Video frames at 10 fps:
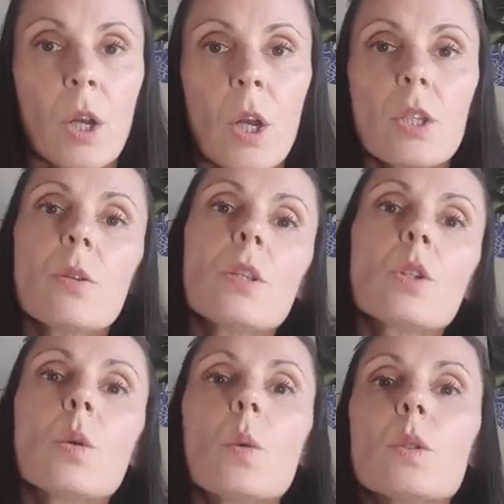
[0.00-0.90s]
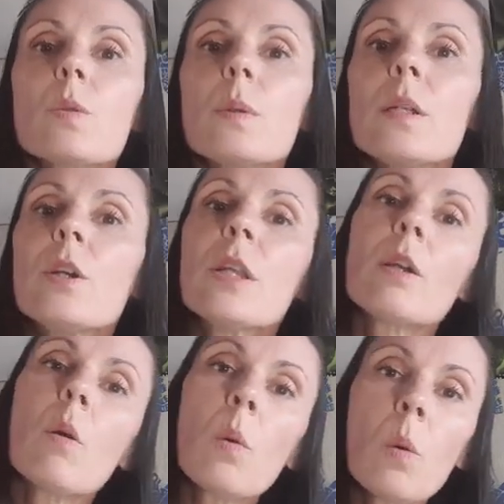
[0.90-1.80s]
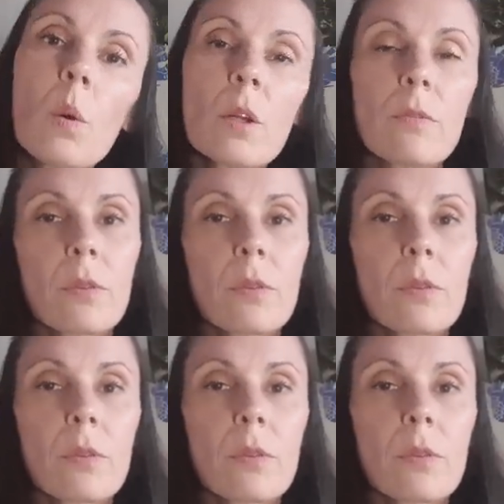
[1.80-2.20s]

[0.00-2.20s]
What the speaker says: So in this course, you'll be learning all of